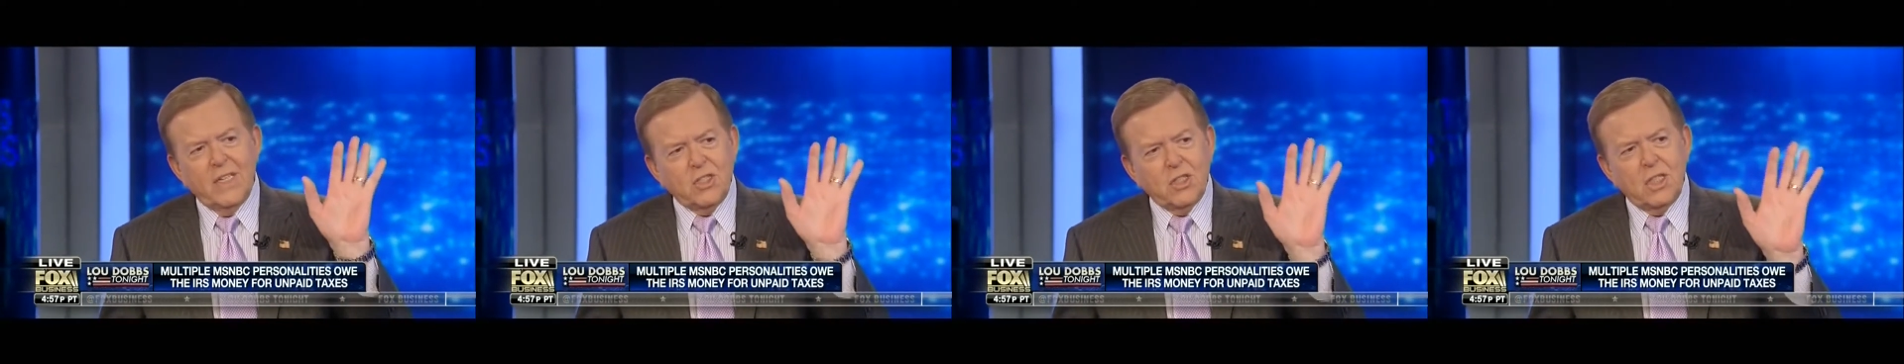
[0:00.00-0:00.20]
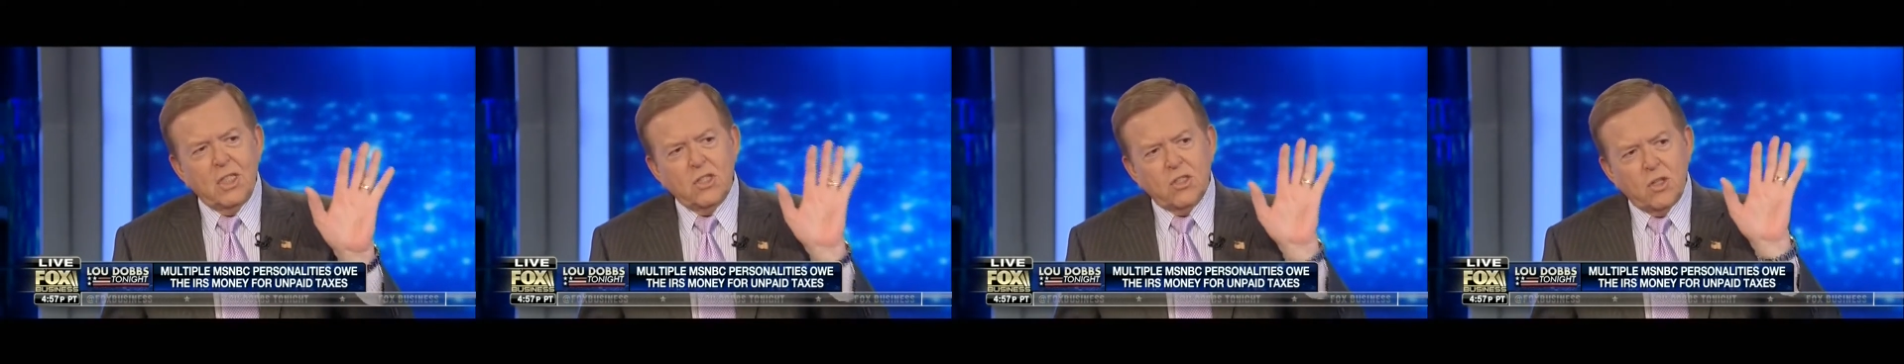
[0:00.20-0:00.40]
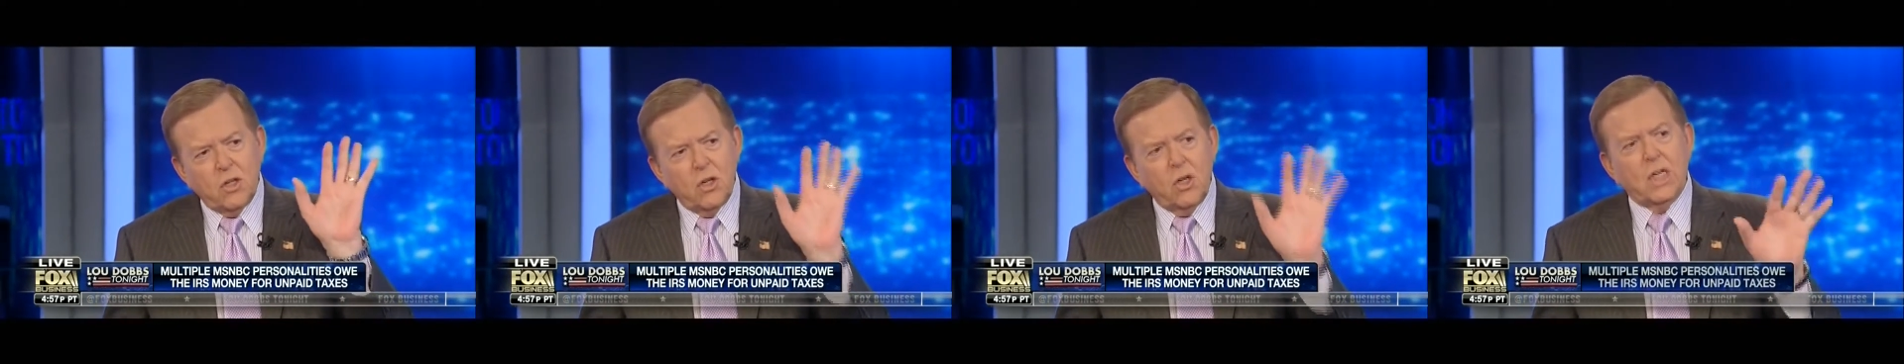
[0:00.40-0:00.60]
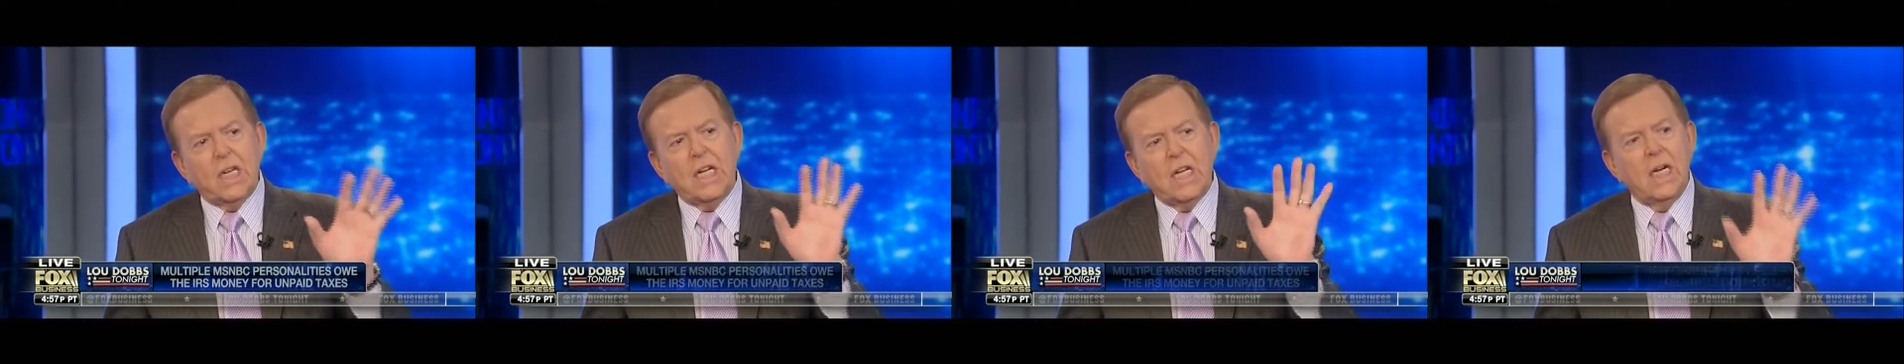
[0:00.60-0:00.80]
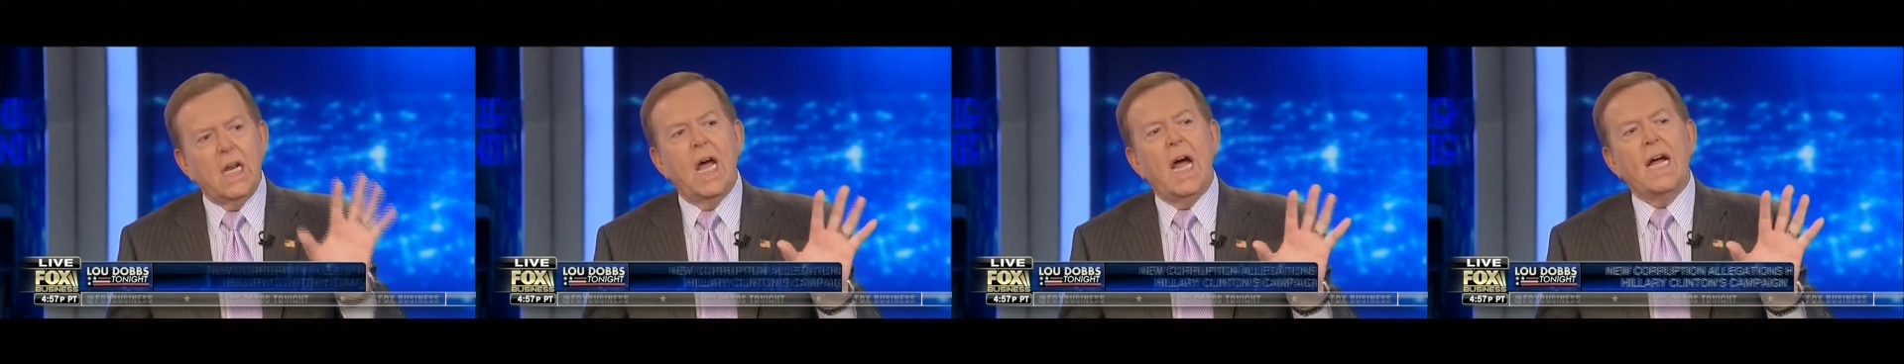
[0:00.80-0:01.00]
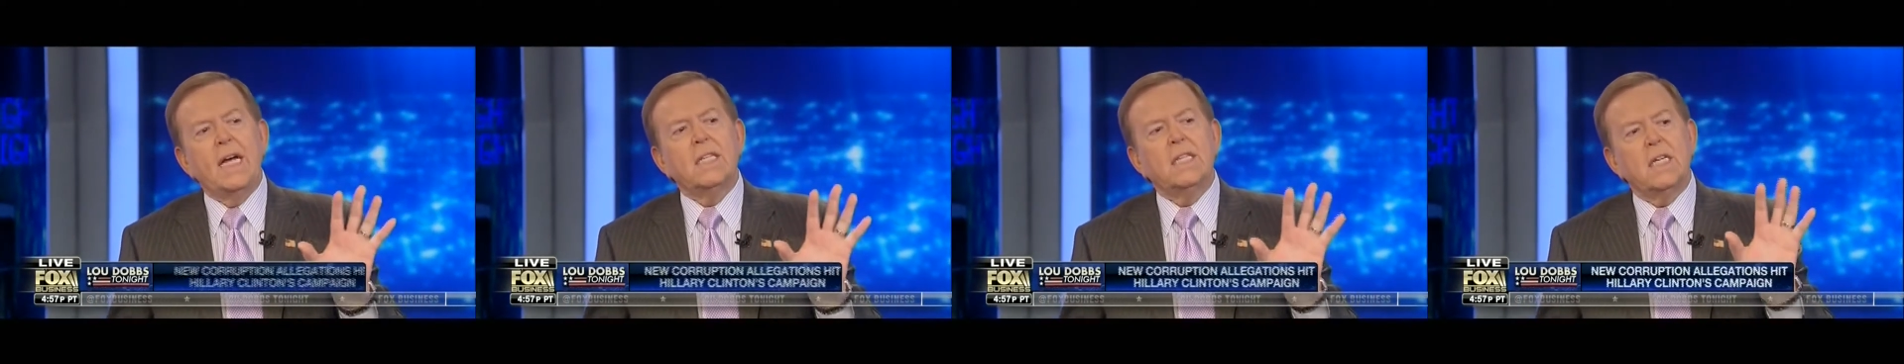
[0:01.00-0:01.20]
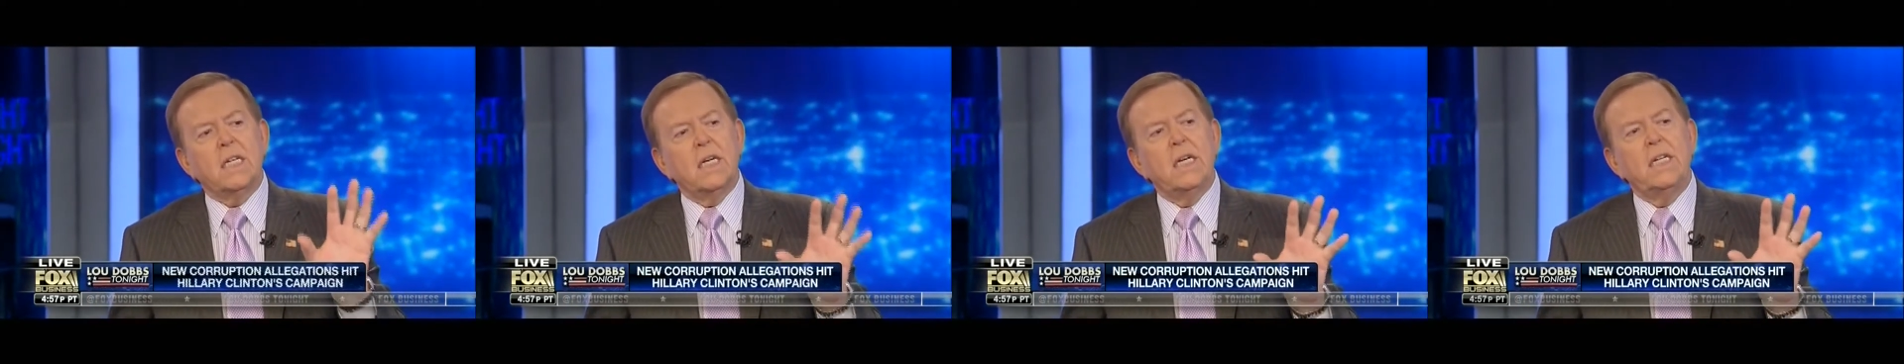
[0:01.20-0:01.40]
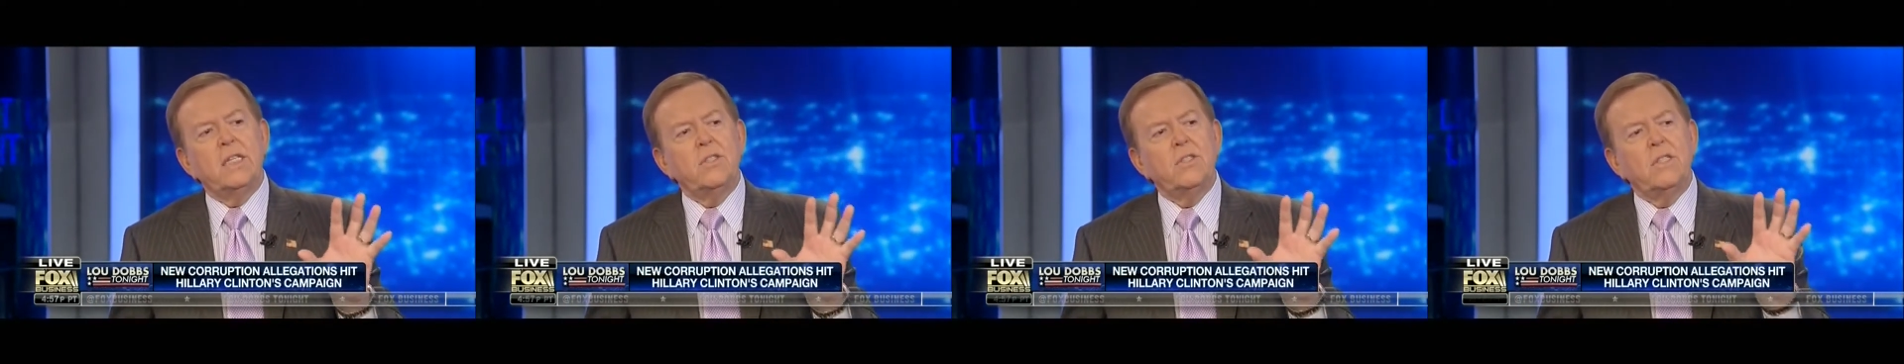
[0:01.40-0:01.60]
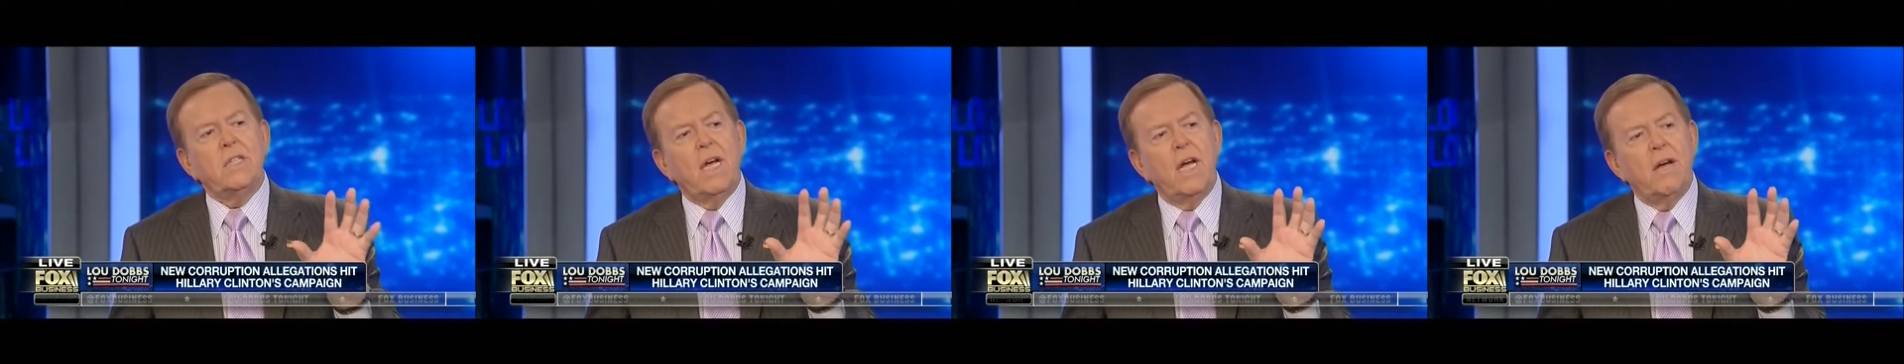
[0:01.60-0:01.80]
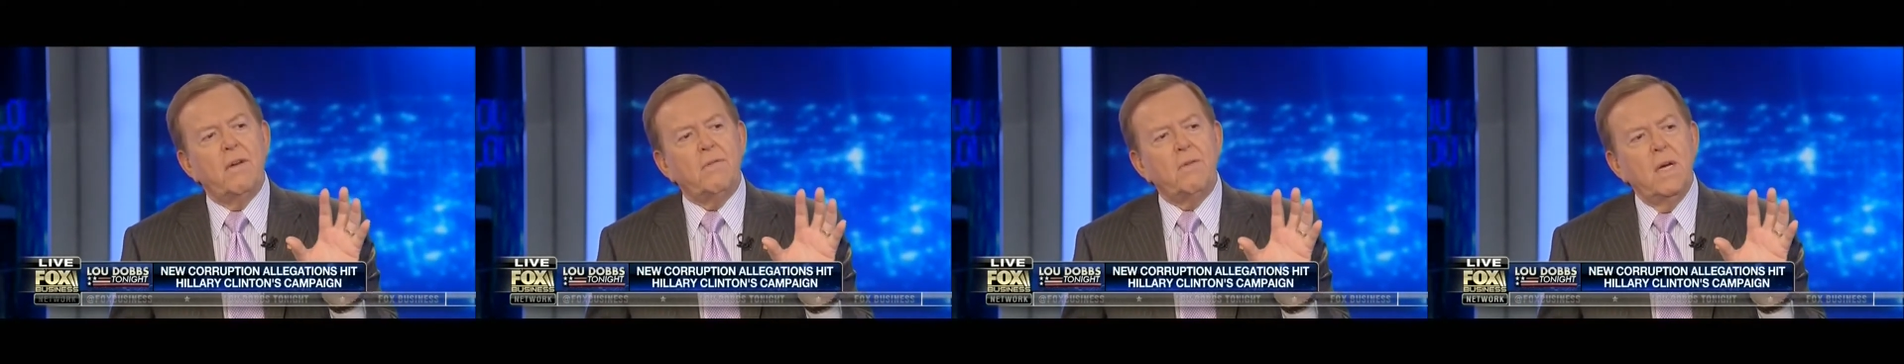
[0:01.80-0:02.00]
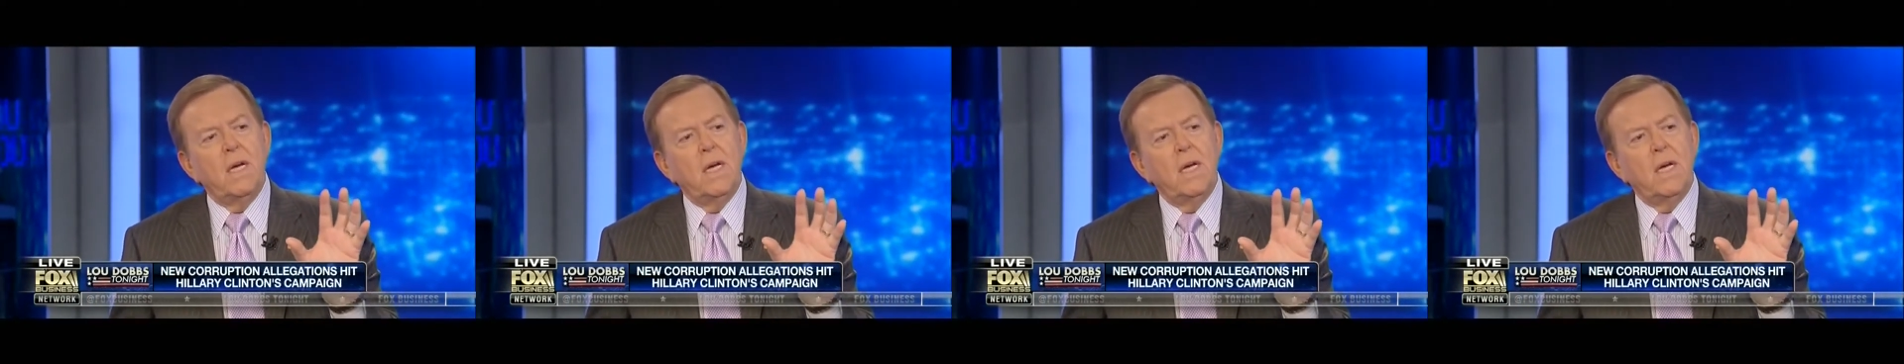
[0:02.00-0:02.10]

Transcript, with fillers: this is looking like the Clintons have